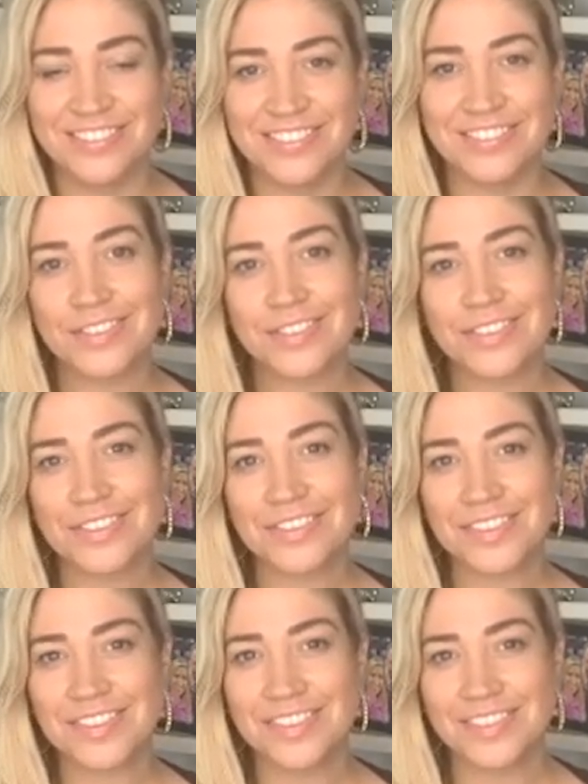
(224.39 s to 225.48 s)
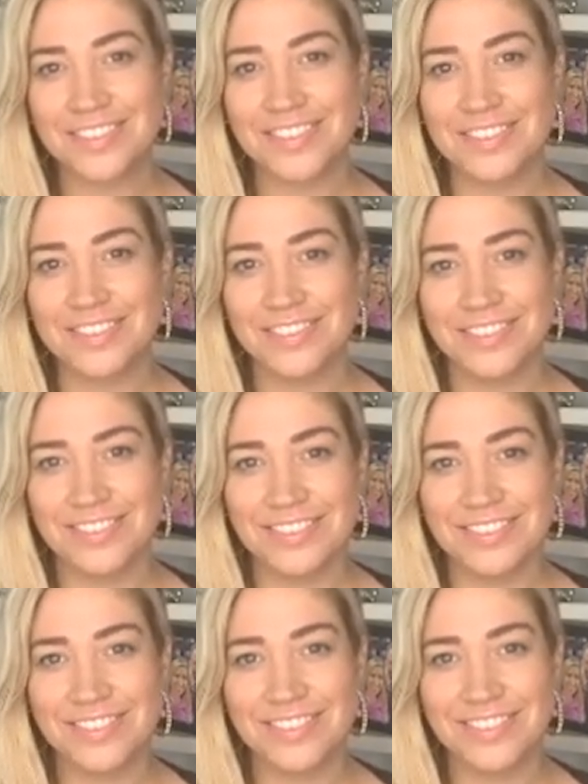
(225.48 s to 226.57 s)

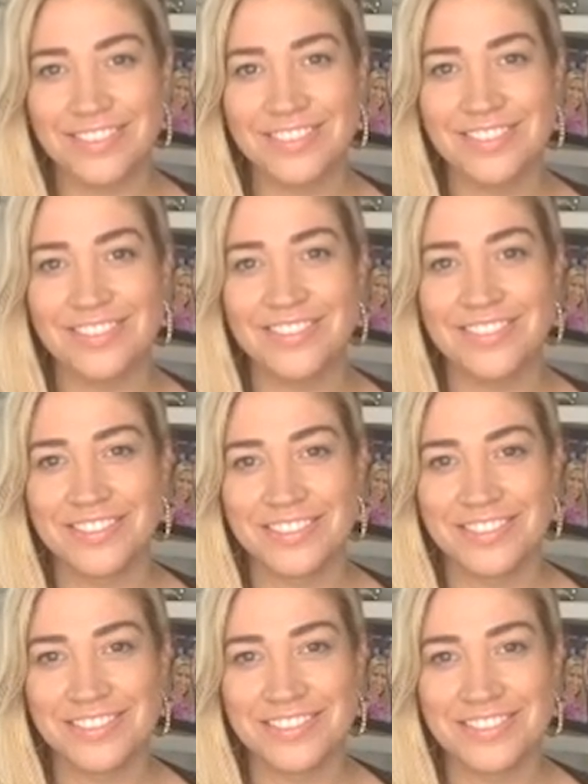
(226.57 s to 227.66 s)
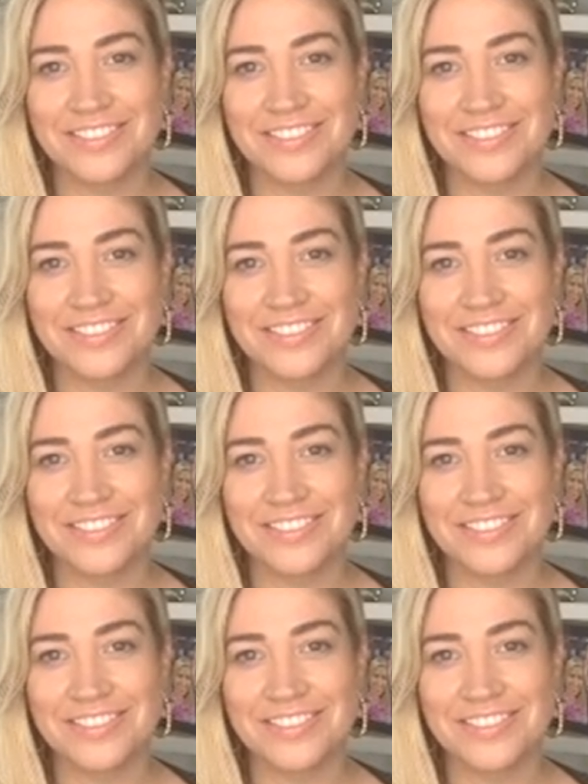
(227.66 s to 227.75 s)
(not speaking)